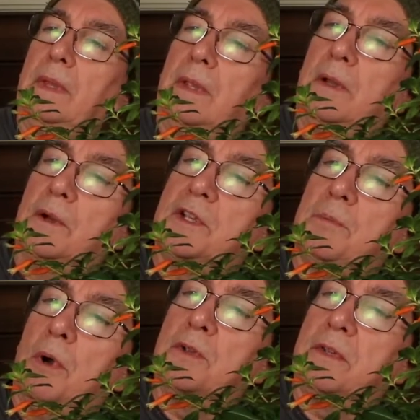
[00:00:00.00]

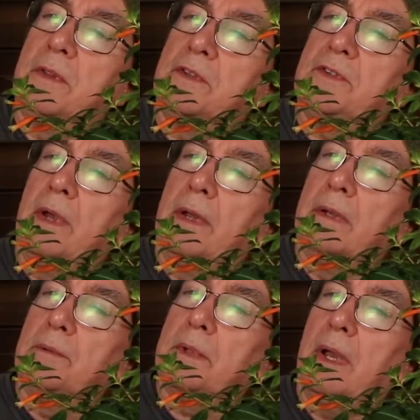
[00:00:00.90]
exposed to the
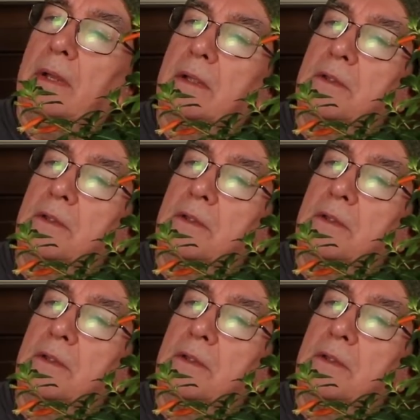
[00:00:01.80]
sun, I'm kind of